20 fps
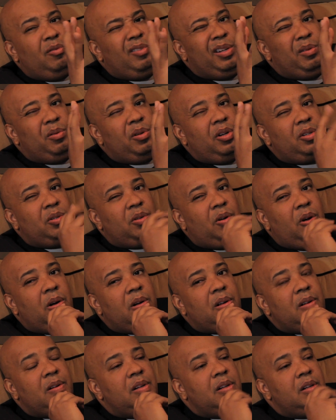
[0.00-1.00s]
really want to
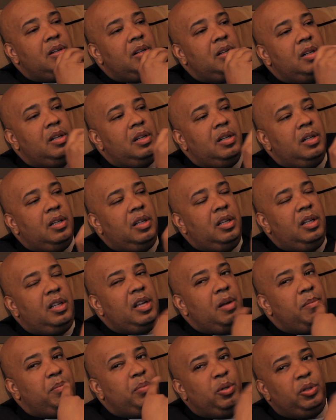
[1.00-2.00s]
talk. He
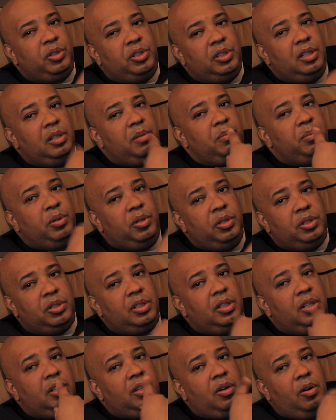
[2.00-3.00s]
kept pushing
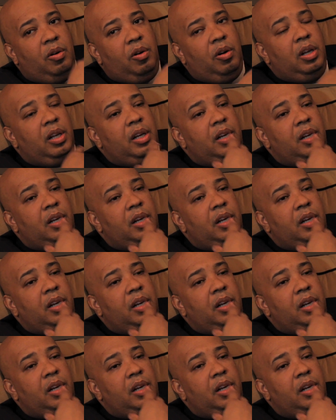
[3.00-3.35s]
and calling.